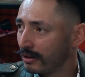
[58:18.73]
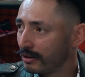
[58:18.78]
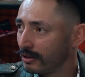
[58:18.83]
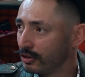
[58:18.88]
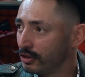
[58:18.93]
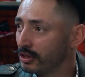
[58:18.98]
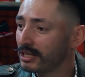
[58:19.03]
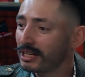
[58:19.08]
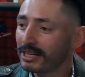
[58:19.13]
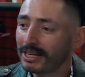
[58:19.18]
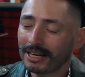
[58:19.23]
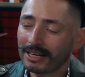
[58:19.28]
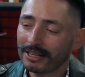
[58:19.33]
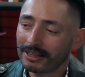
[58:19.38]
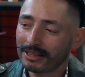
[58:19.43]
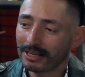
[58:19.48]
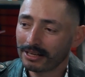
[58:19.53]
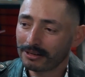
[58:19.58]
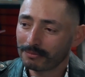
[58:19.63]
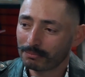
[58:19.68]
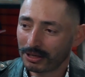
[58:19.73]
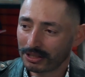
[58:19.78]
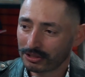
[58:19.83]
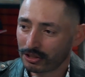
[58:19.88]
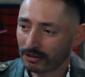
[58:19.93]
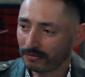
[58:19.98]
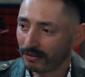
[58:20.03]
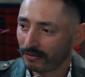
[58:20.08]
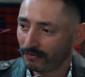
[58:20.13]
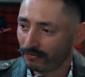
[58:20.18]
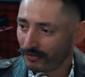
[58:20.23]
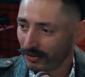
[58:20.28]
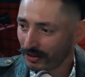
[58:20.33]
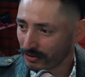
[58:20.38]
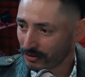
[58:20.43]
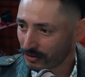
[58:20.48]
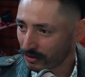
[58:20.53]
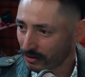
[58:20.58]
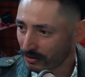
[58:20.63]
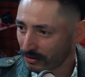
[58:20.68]
you can't think much of the
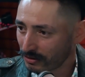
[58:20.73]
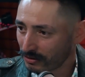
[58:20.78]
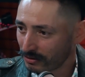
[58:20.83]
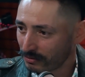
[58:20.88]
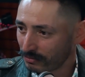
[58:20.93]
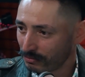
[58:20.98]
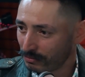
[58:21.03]
future